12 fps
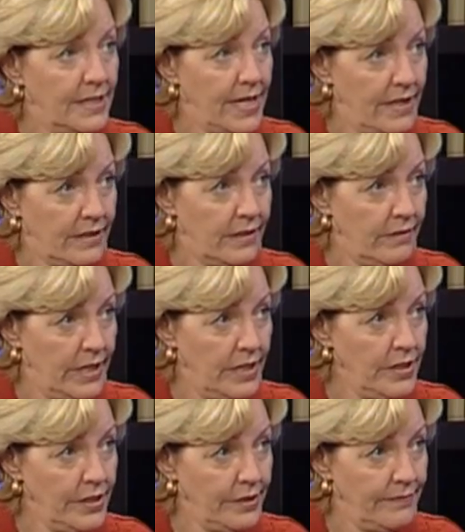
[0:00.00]
tax the
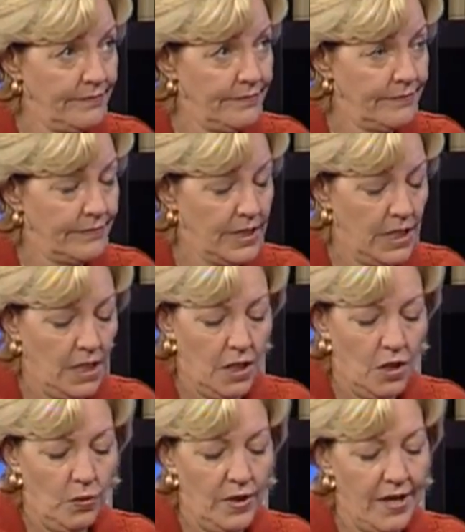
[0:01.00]
rich.
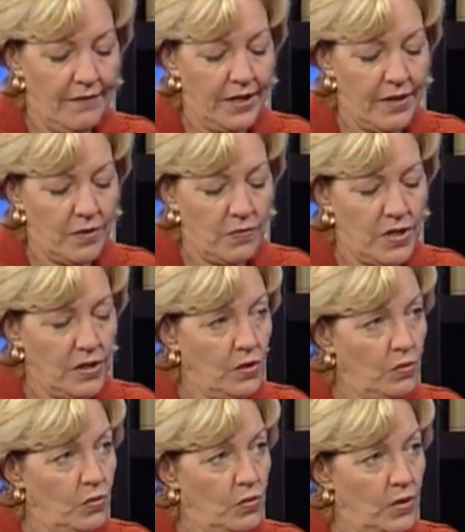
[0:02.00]
We have another one
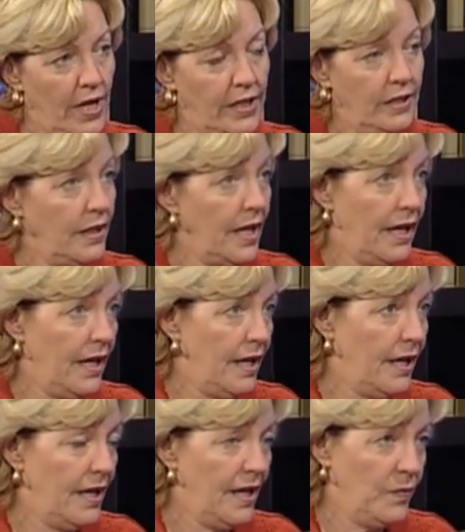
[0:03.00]
who, and
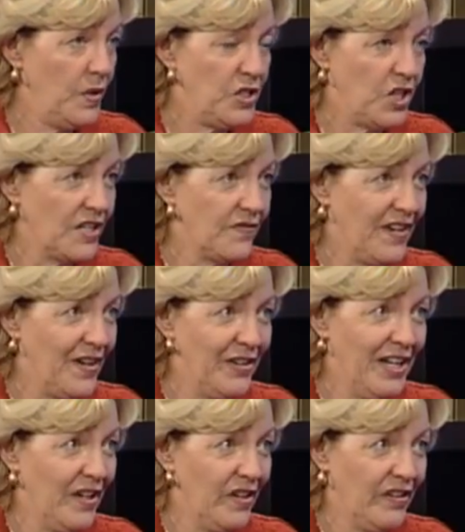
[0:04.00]
we just found
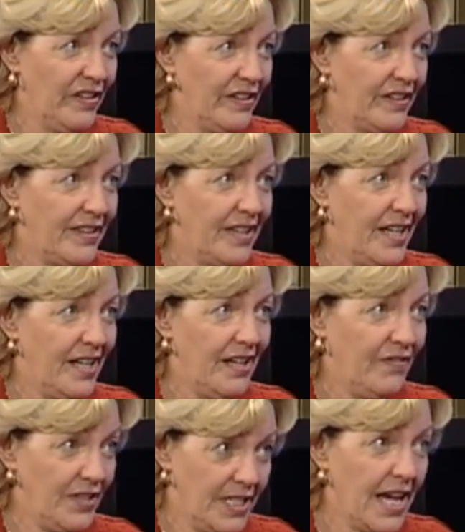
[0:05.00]
out that
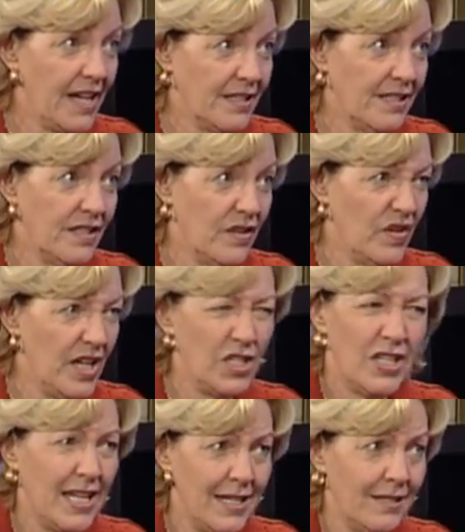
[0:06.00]
if he taxes the
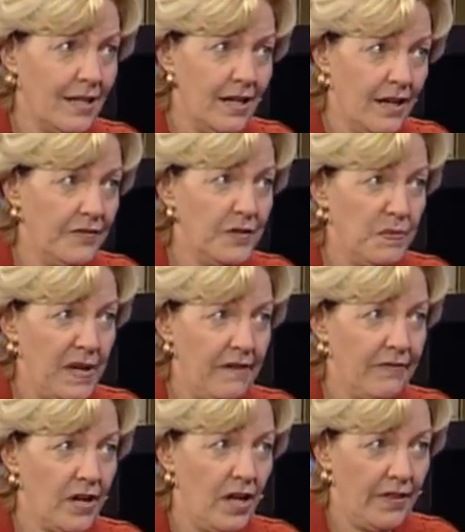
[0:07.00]
rich, that isn't enough to pay
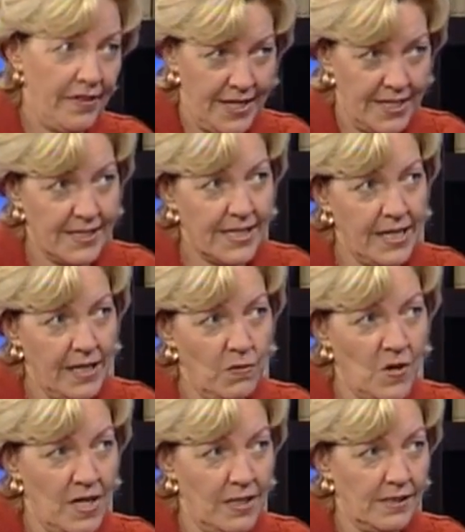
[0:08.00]
for all the things that he
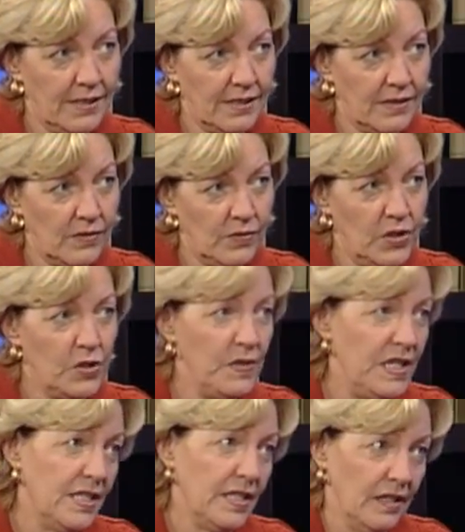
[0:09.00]
wants, which
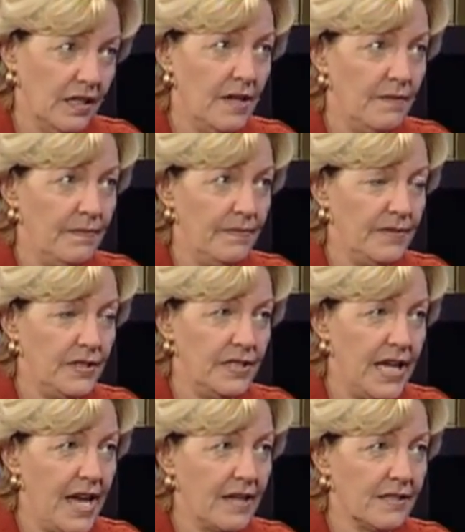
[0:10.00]
means he'll come to
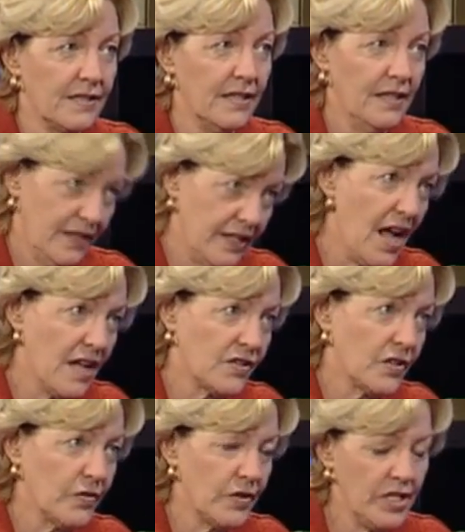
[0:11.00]
tax the
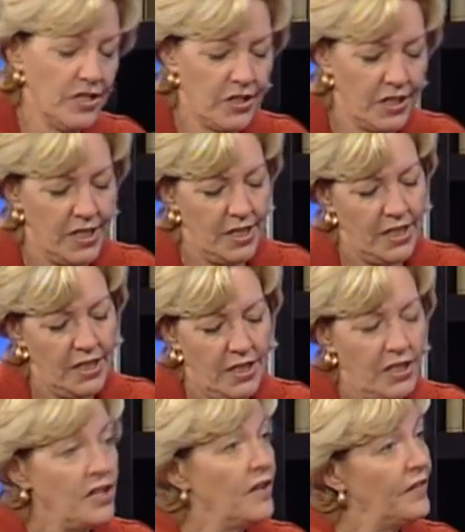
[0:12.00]
not-so-rich.
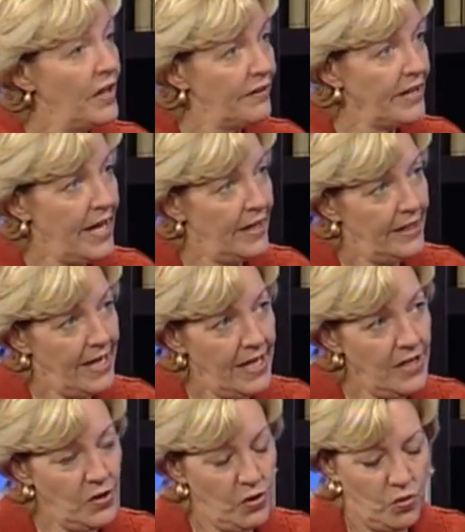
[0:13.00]
You have another
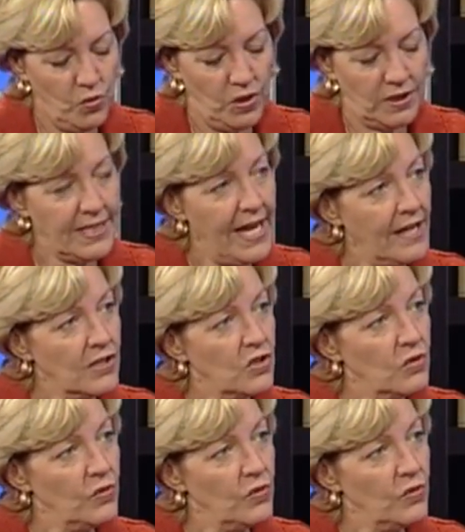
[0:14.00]
candidate who will tax the